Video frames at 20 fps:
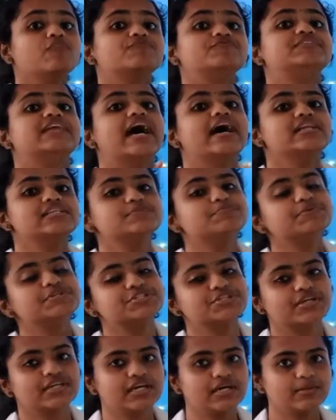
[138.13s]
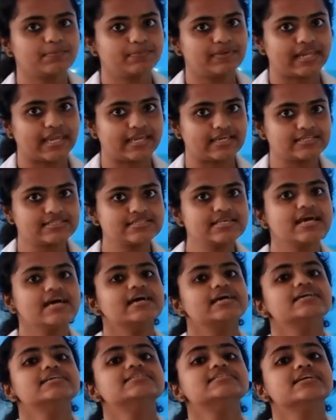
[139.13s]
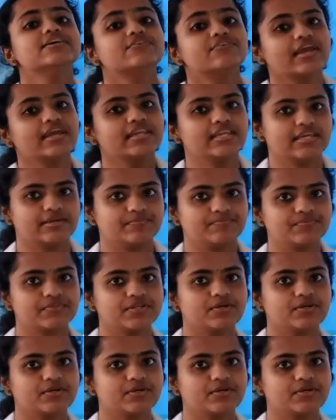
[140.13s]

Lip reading: that particular place is rainy.